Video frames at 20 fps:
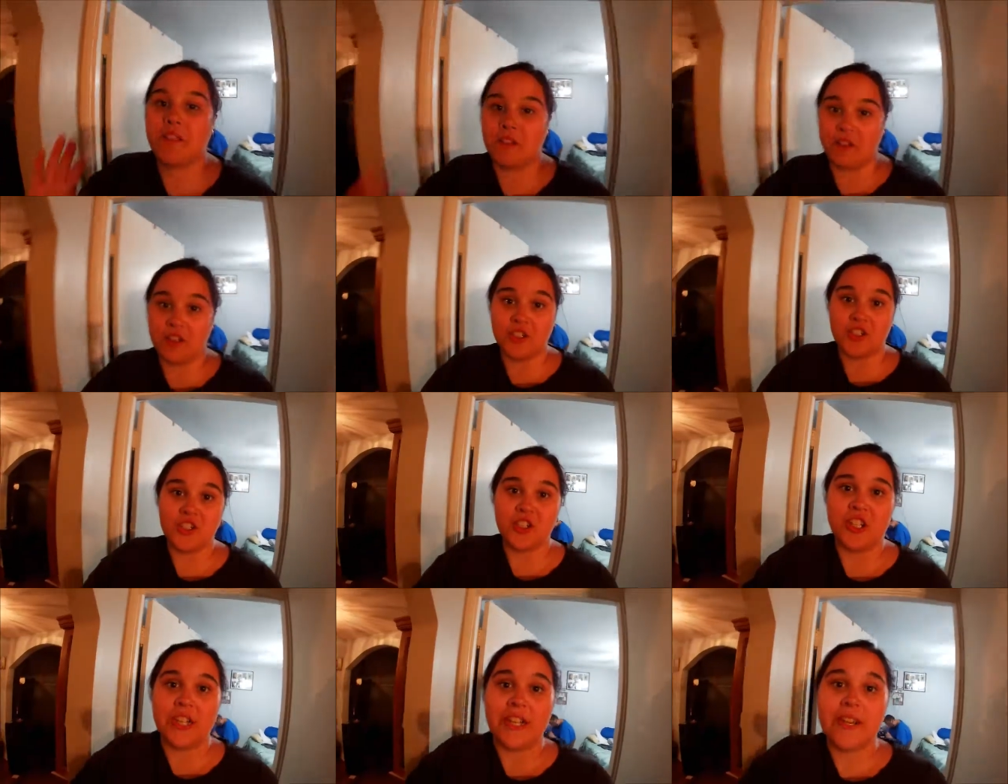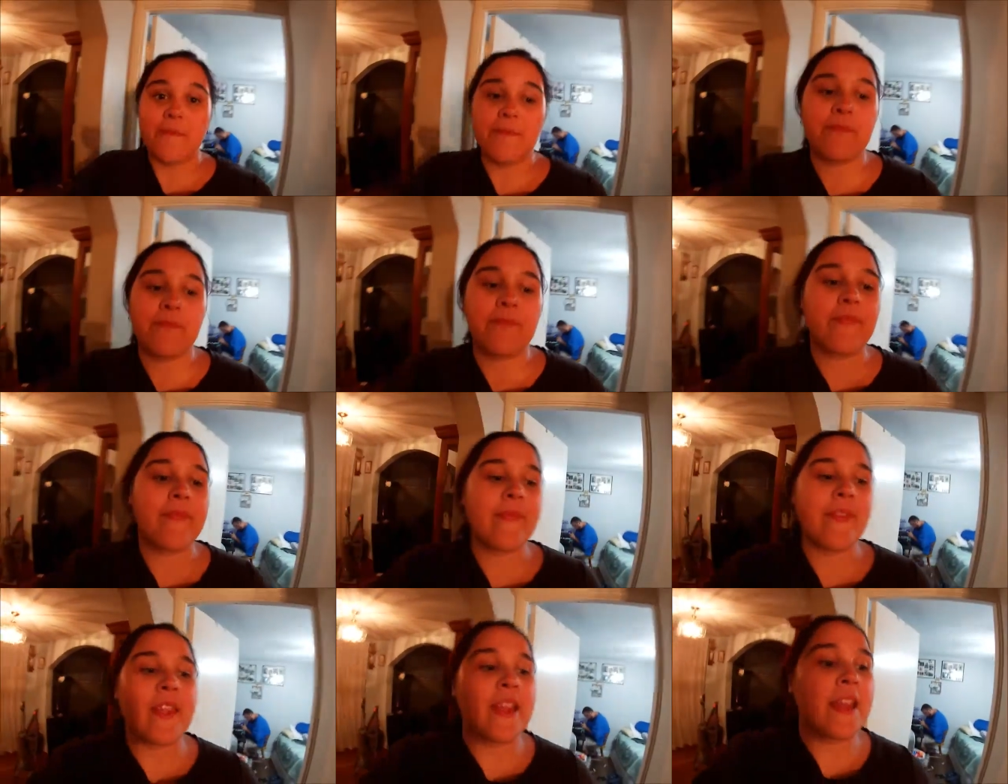surgery
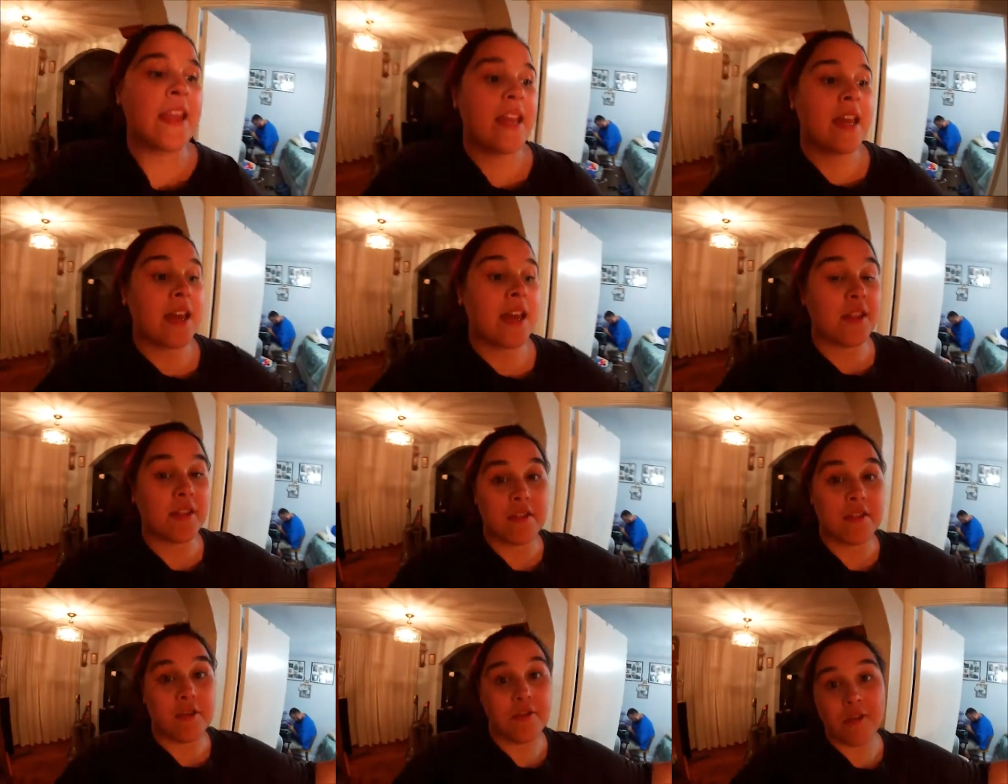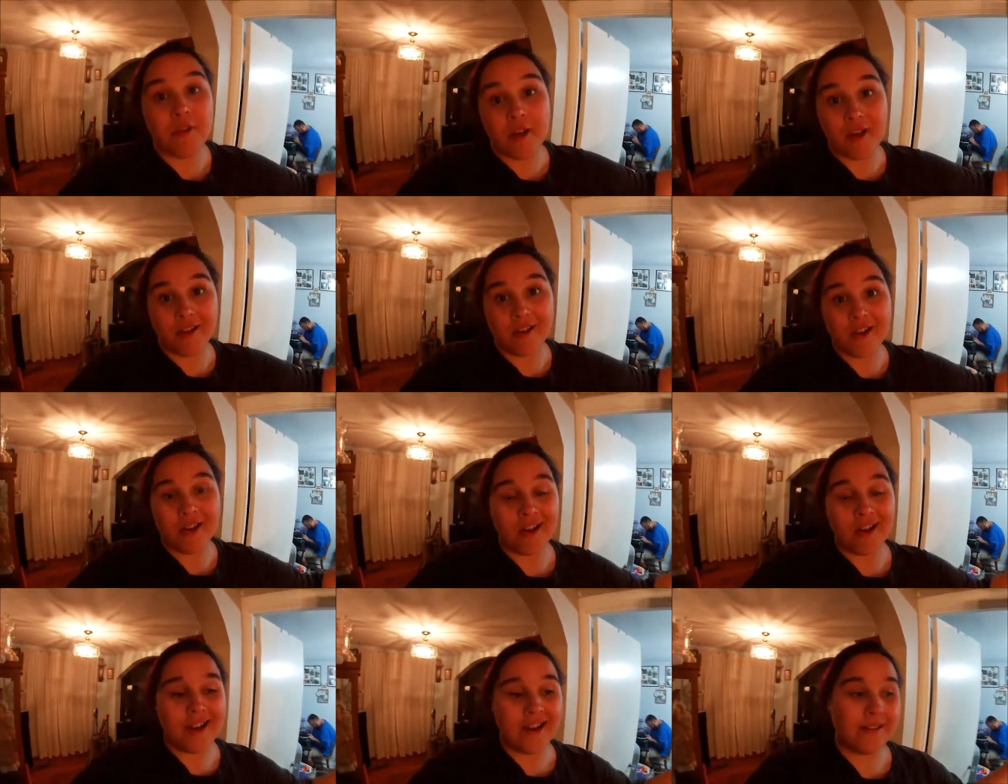is no
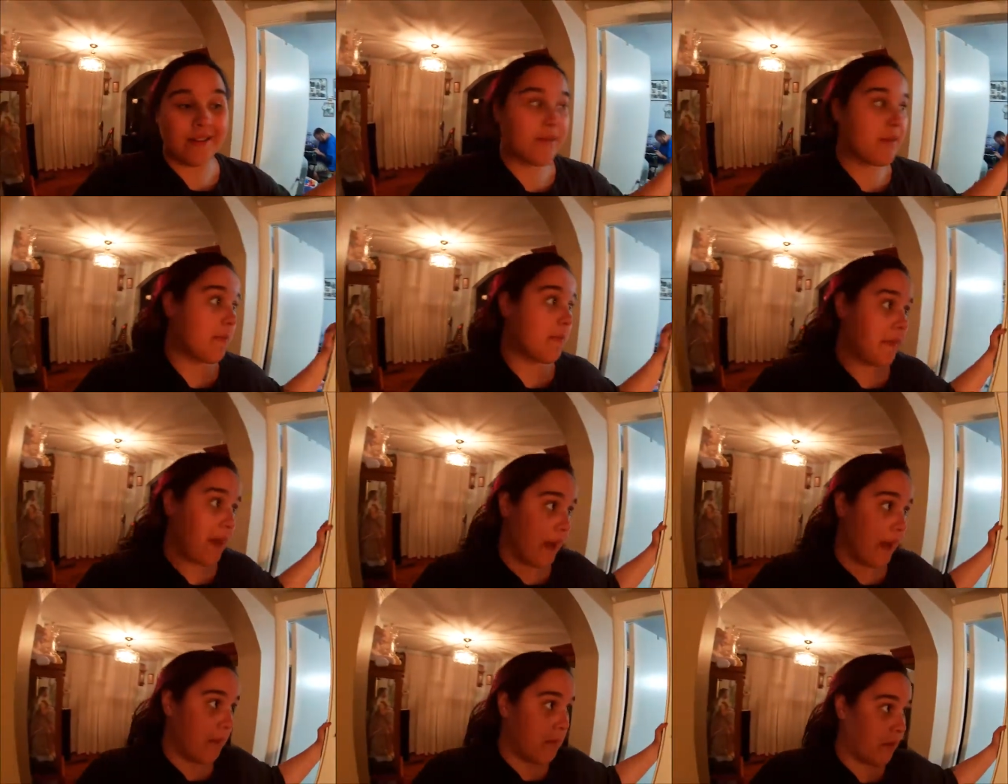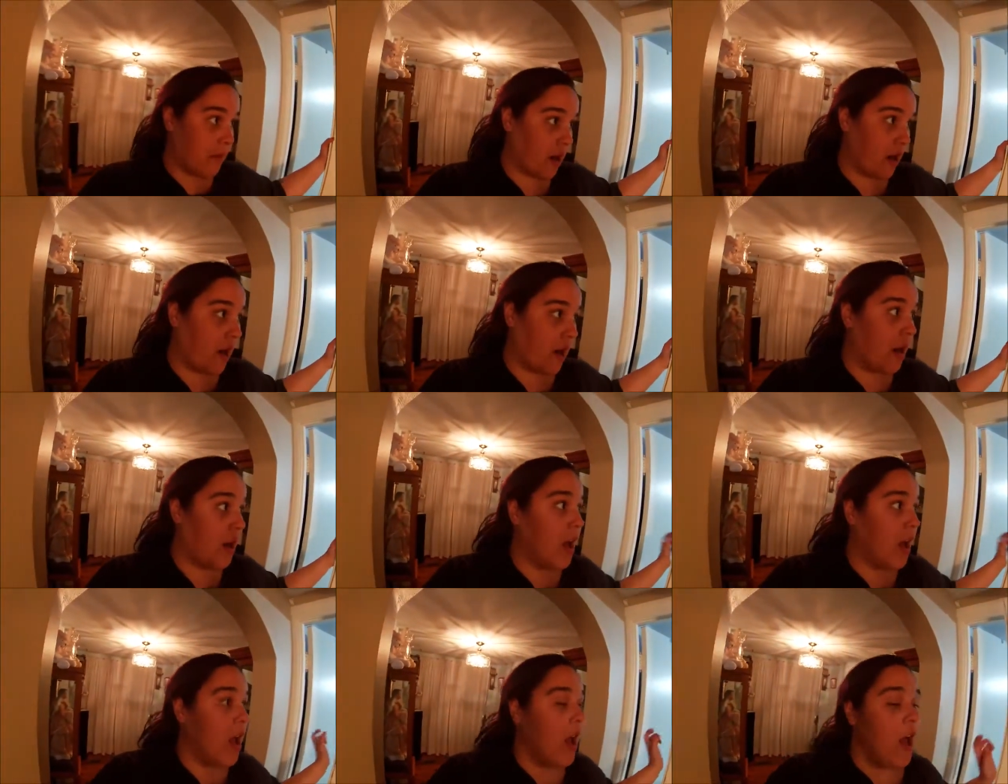longer in
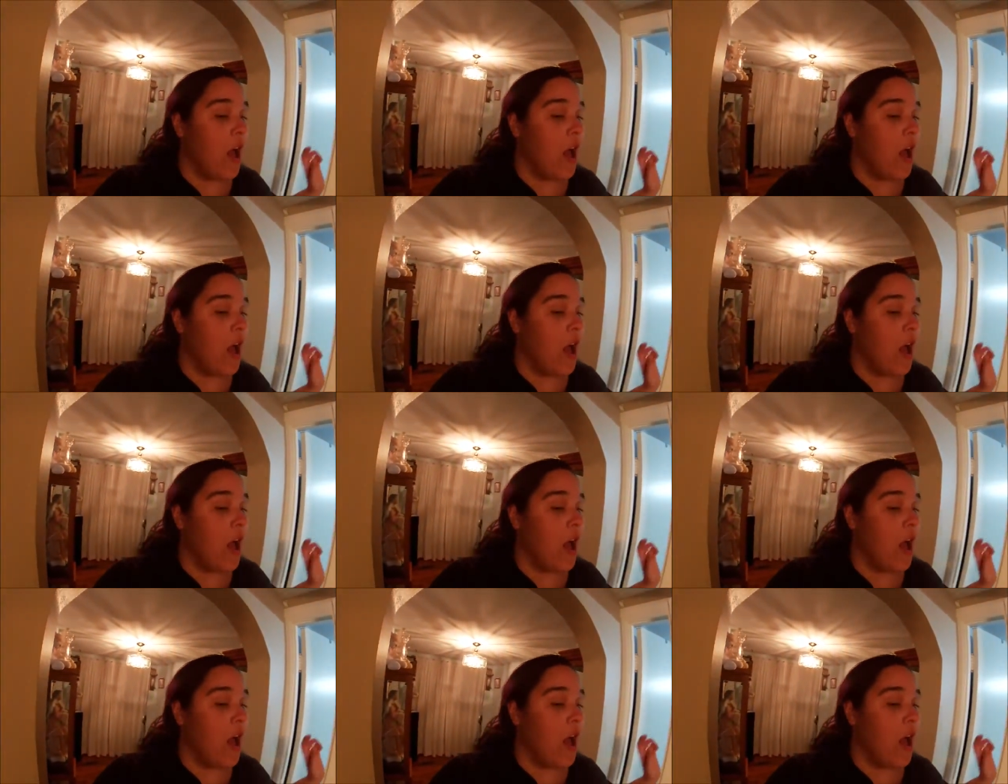September.